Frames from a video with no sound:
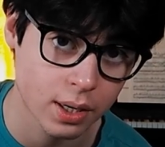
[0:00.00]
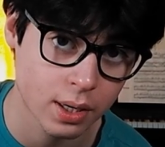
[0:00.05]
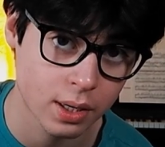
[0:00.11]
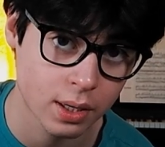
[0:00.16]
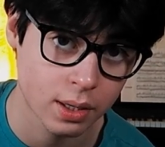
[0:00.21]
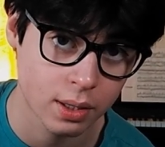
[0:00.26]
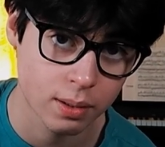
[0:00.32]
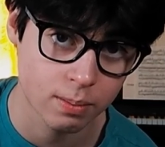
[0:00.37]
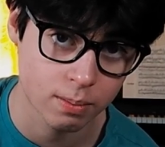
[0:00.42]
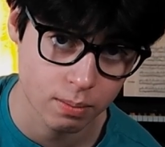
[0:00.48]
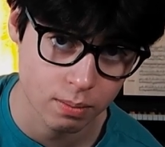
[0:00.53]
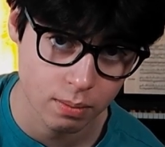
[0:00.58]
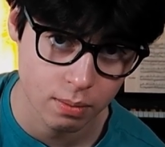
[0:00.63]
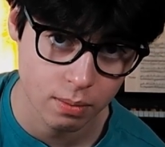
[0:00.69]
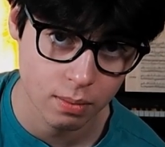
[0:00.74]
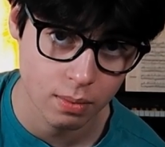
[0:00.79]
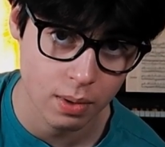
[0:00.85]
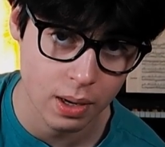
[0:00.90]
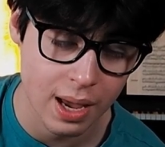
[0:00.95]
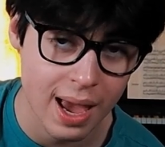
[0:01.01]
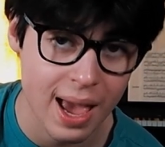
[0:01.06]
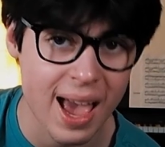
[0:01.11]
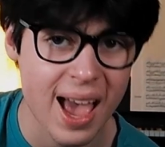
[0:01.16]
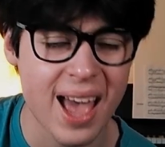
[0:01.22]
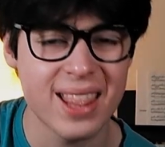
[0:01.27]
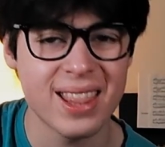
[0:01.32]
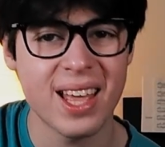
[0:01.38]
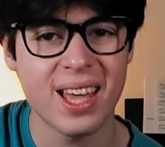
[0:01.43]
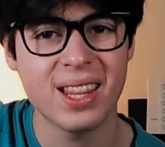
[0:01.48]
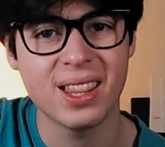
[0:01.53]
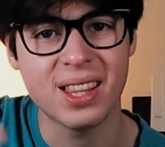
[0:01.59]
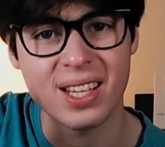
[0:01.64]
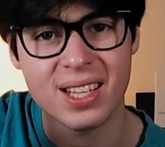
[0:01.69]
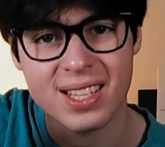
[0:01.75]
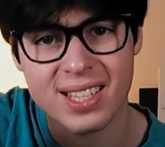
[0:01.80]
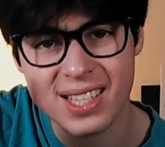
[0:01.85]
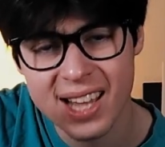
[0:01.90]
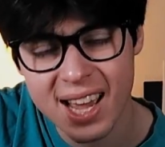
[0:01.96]
And then the
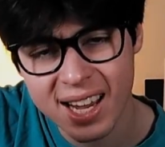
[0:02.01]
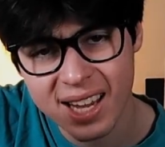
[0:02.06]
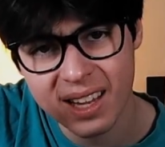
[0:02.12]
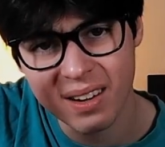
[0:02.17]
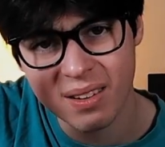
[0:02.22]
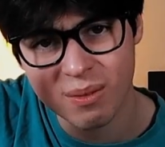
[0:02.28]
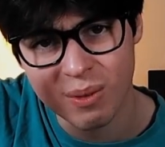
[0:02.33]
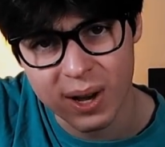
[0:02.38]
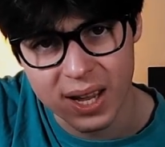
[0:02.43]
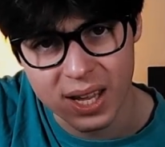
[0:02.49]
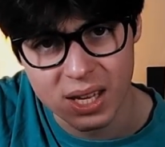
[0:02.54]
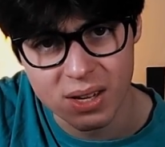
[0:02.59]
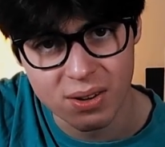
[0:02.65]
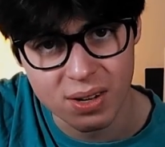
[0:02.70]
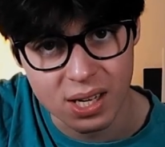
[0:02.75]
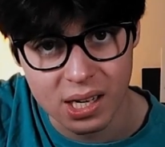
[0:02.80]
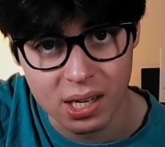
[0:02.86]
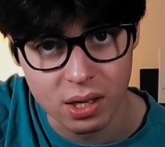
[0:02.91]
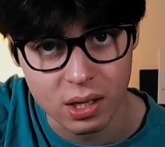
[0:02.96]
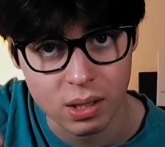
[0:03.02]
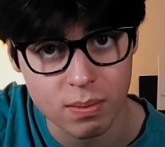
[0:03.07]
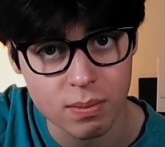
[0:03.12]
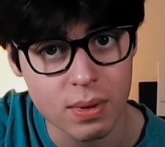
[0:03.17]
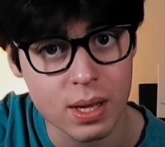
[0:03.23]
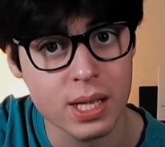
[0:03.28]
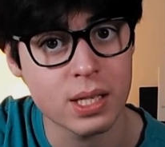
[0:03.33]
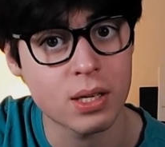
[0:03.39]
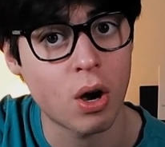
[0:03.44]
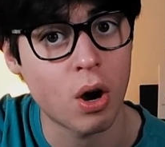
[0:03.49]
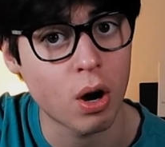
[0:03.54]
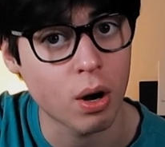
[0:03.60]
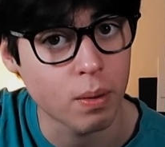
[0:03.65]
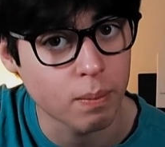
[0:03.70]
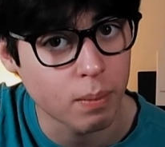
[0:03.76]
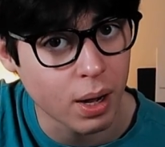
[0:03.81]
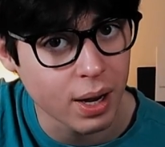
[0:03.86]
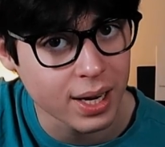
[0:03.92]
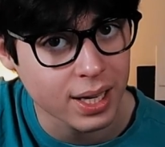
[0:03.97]
second way you can hear them is
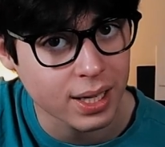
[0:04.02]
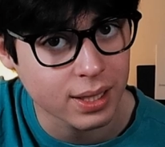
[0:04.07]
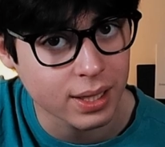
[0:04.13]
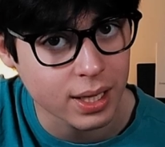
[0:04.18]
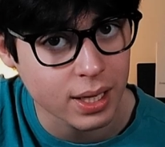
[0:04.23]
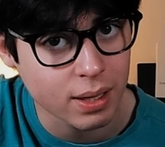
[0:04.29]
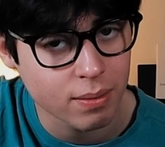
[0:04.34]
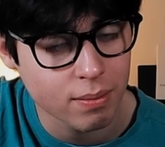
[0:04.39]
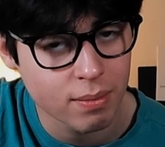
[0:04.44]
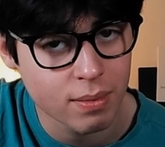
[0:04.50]
harmonically.